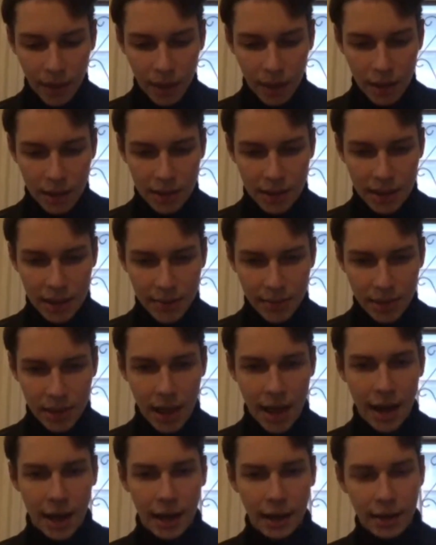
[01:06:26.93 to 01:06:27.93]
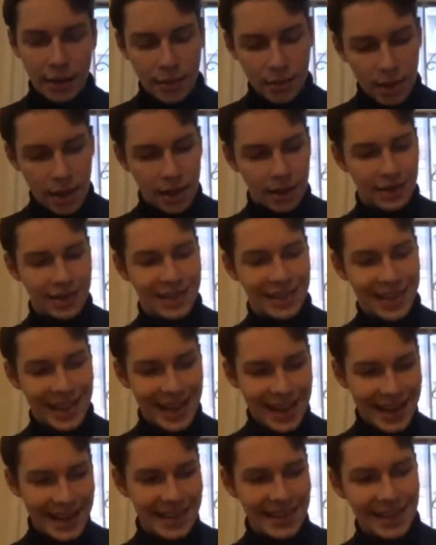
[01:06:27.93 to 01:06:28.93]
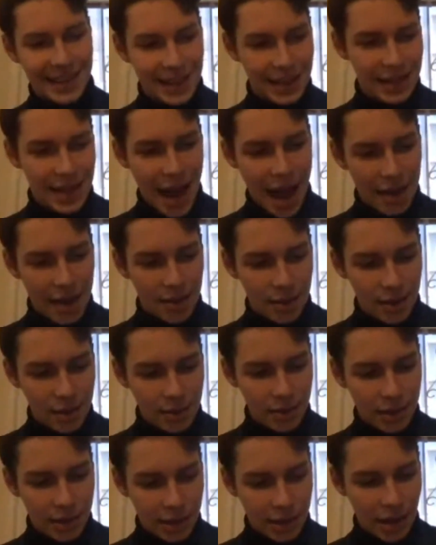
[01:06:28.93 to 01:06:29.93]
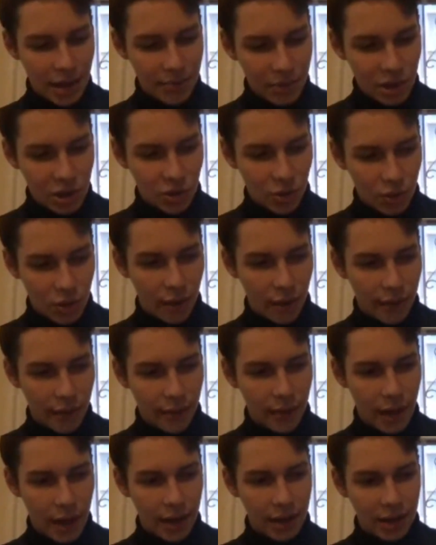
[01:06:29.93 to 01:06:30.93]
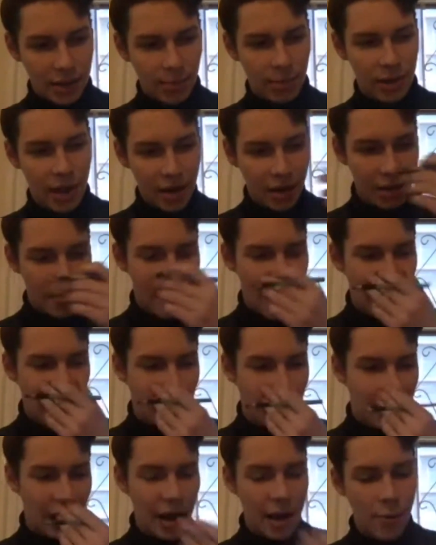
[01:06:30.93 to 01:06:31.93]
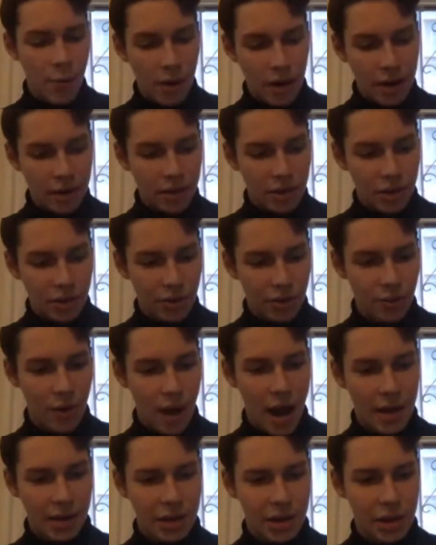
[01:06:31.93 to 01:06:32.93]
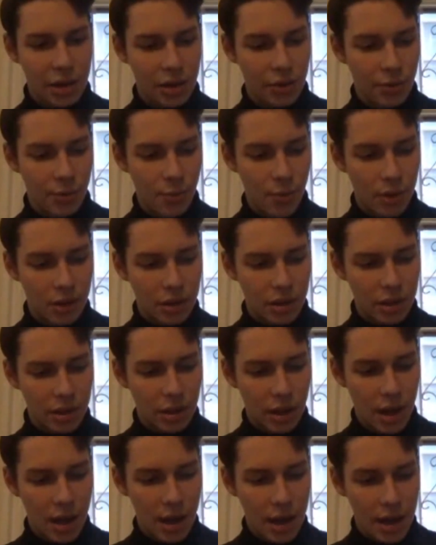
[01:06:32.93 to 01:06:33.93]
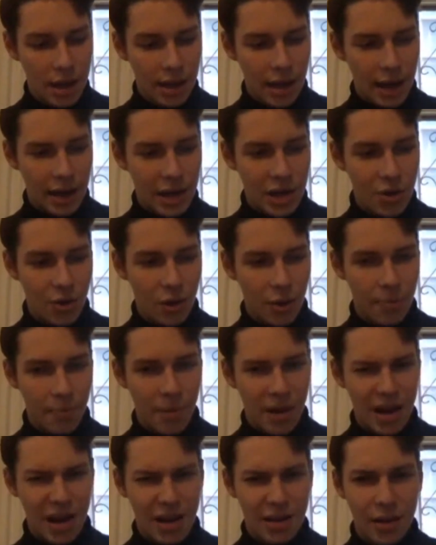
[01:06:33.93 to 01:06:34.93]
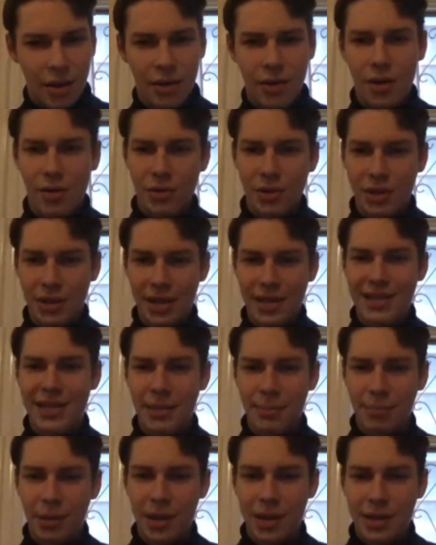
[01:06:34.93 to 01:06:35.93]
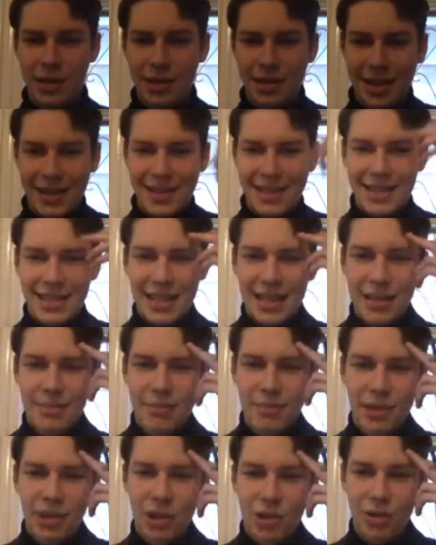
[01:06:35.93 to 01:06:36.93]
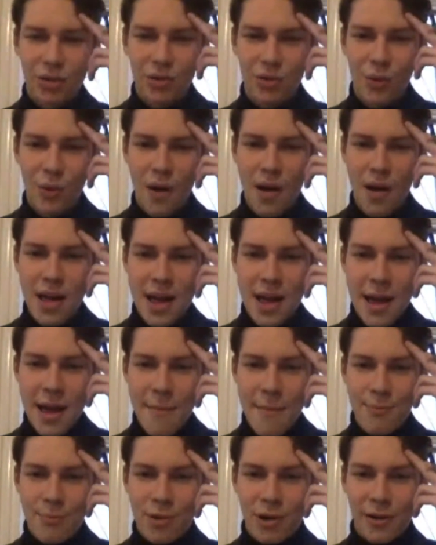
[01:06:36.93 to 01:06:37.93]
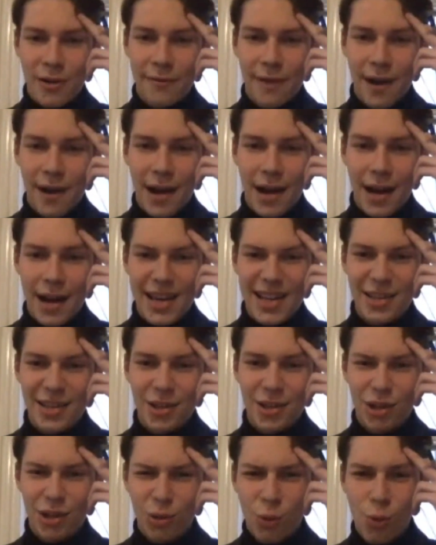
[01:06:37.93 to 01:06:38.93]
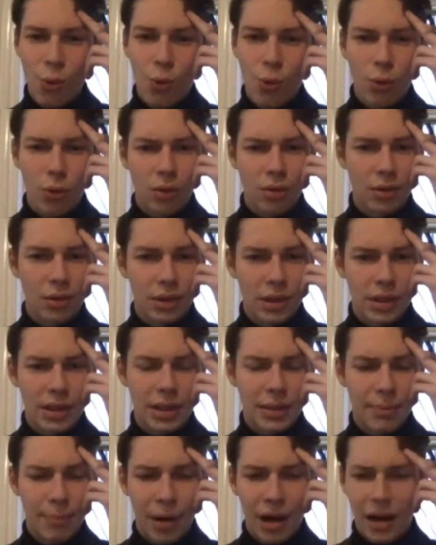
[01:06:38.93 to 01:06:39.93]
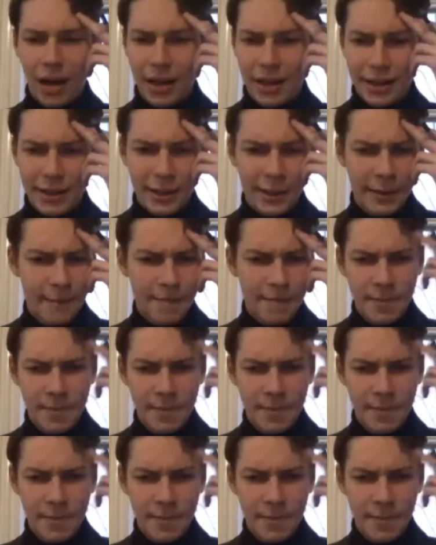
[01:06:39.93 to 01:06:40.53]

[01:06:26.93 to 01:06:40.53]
it seems that it did gather some sort of an explanatory power, but I wanted to ask you what's kind of your opinion on those disciplines that seem to provide tools, but